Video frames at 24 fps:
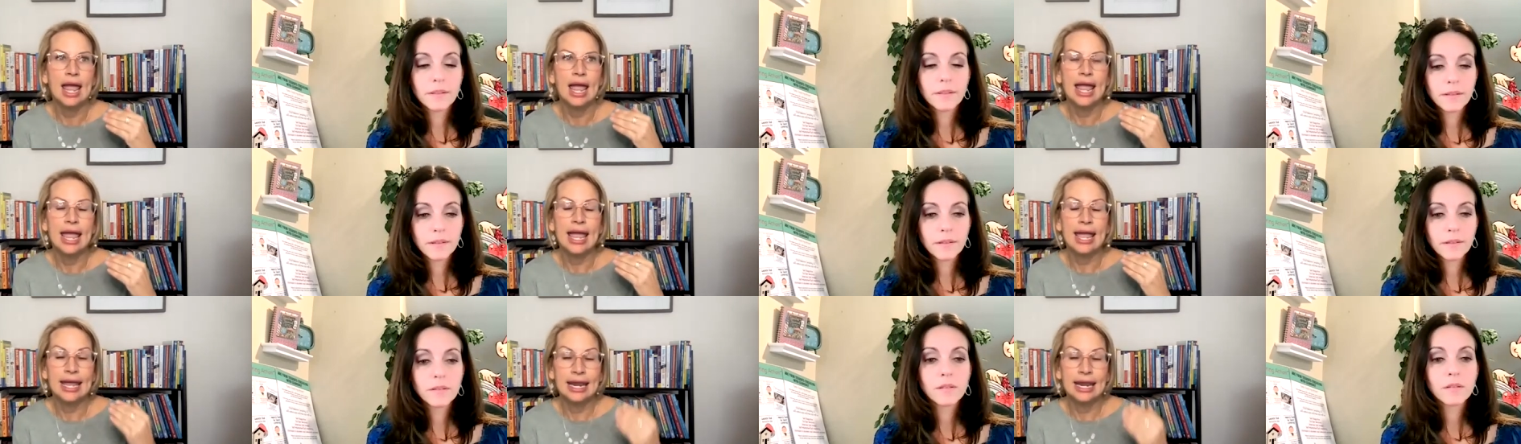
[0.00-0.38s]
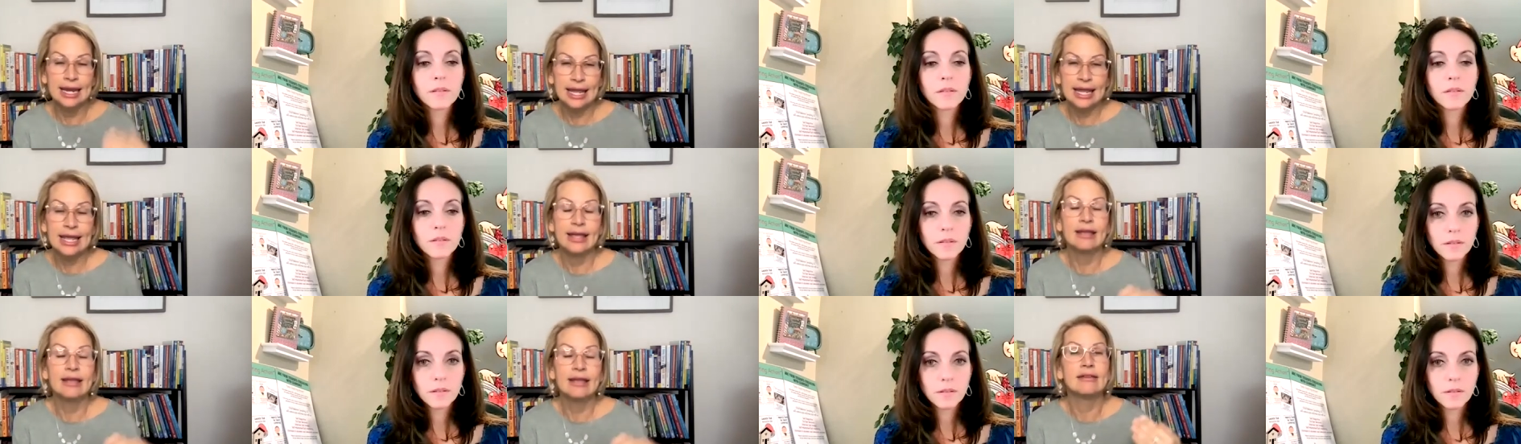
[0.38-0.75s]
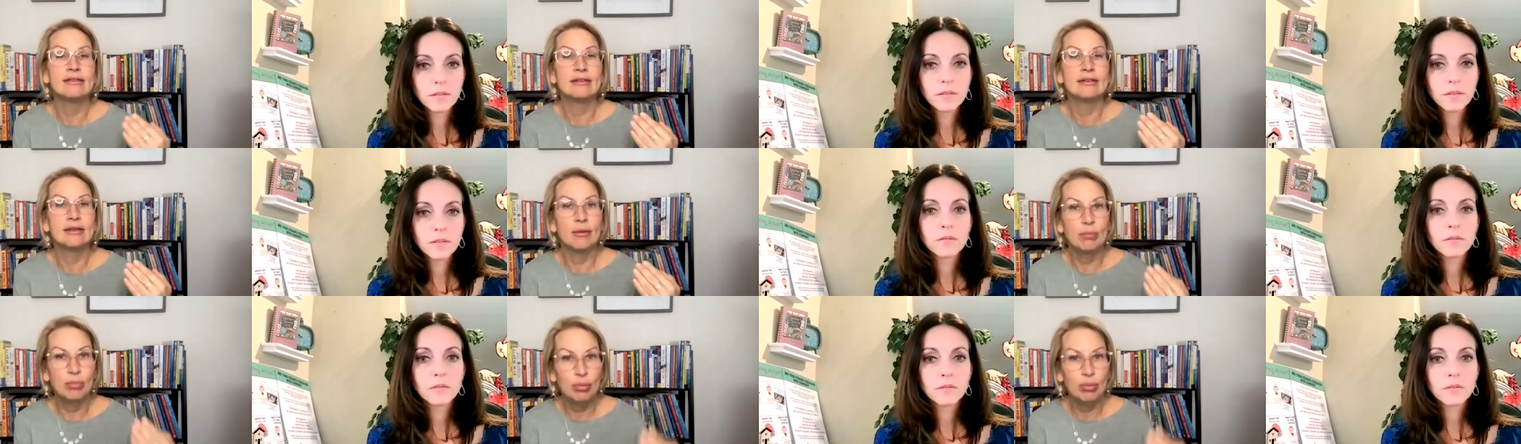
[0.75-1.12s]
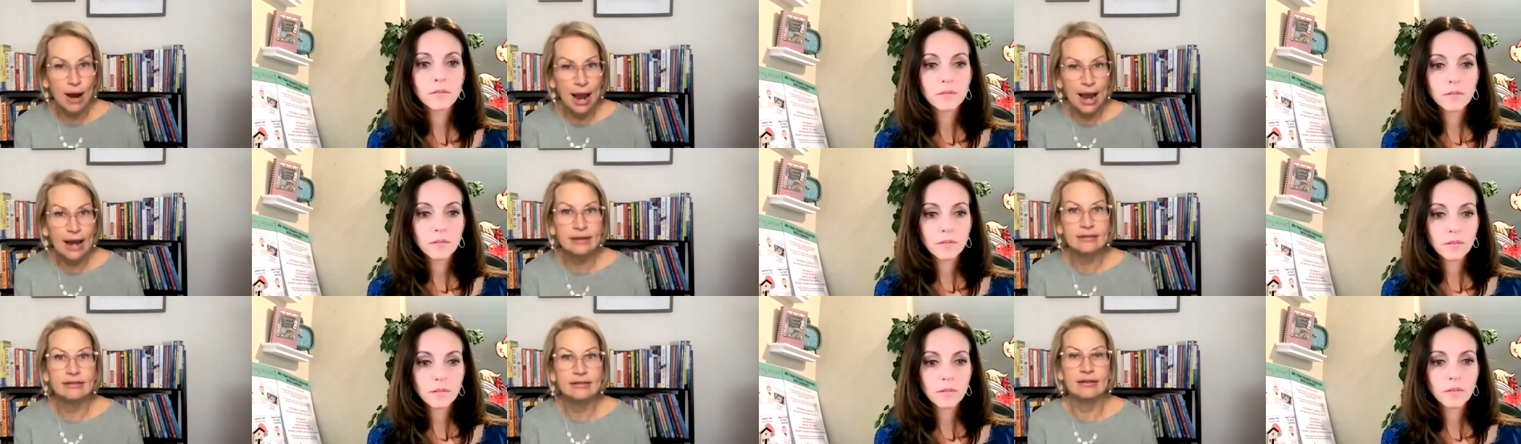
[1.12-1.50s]
Speaker 1: it is
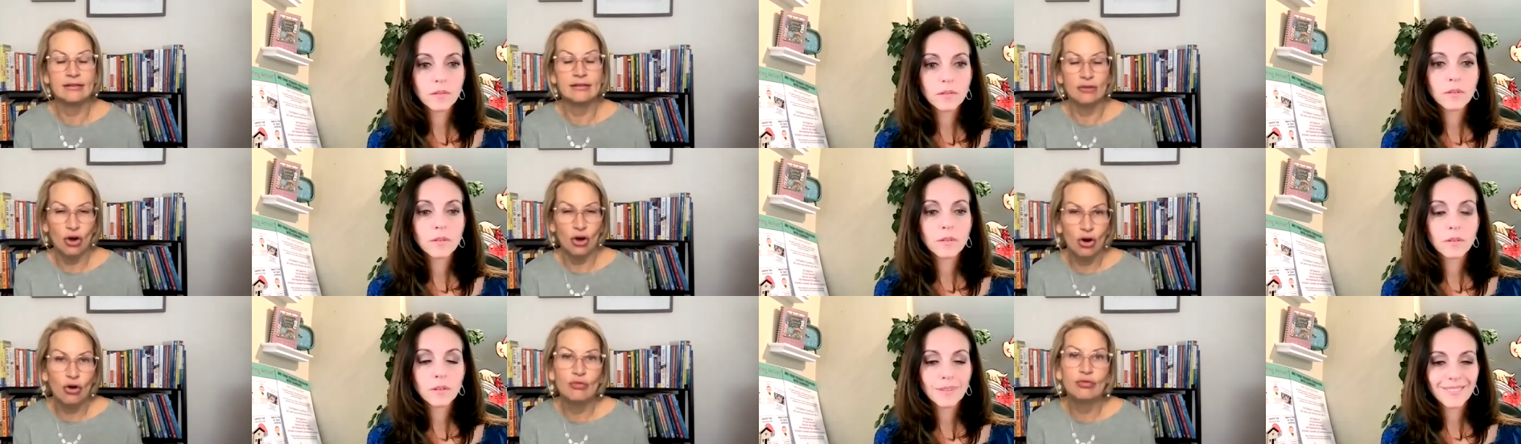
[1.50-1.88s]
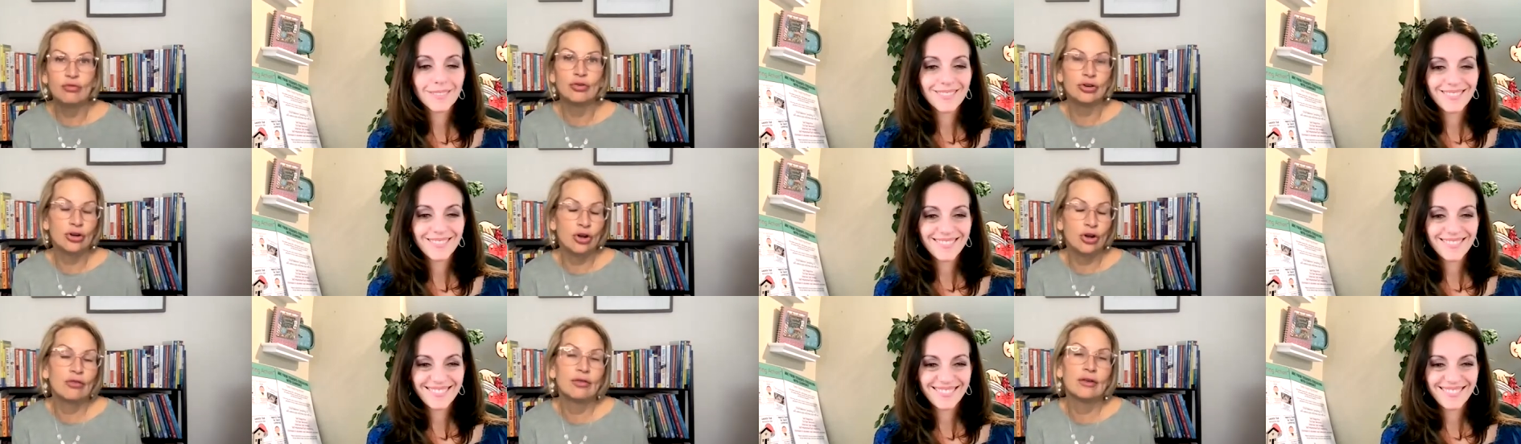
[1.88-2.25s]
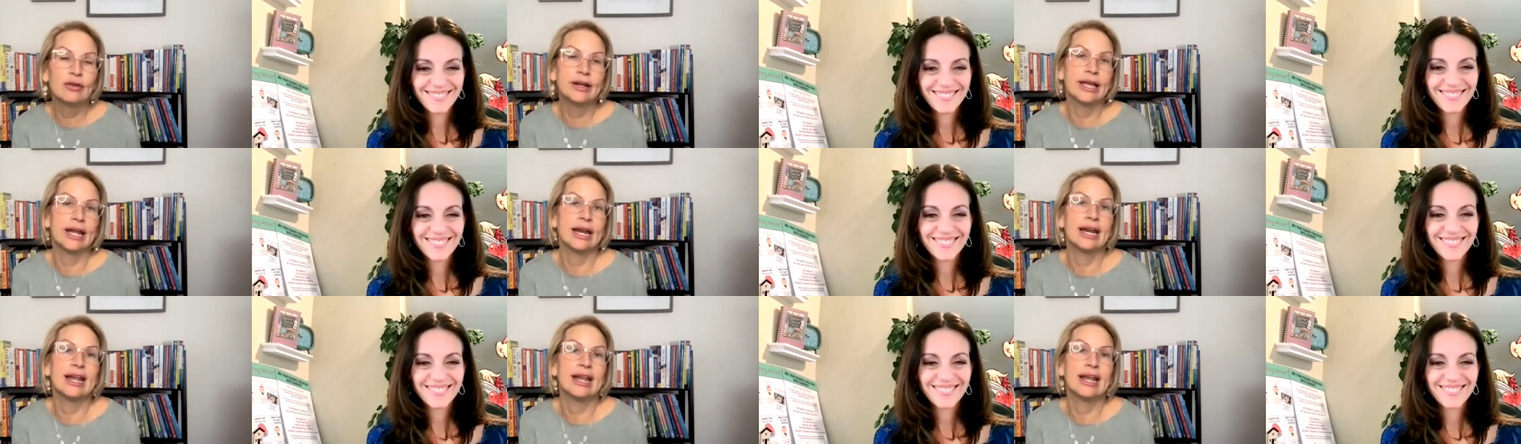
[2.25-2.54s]
practice over and over again.